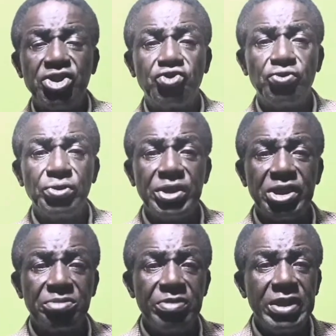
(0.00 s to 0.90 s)
through the
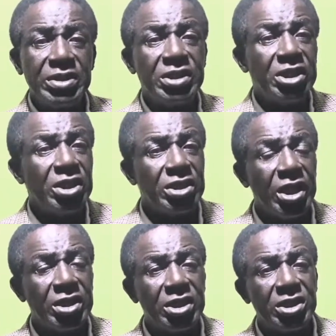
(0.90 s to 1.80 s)
spleen,
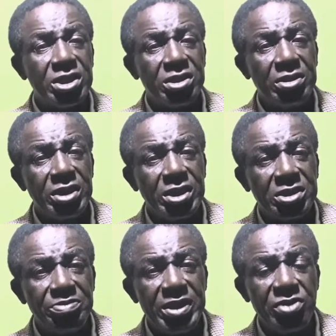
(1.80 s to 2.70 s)
the
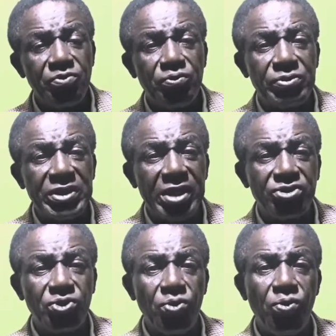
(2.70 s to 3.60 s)
spleen
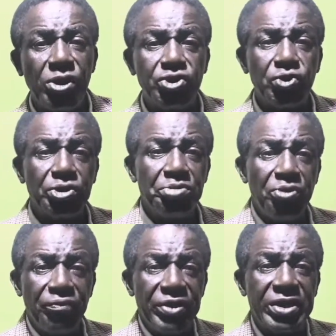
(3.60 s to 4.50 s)
tends to want to
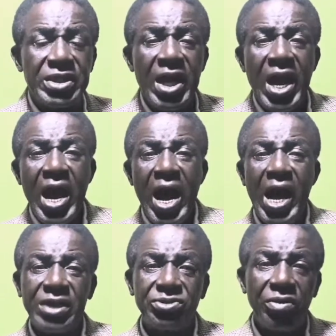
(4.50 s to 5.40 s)
remove it
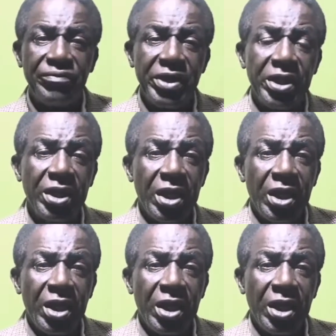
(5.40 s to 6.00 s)
out of the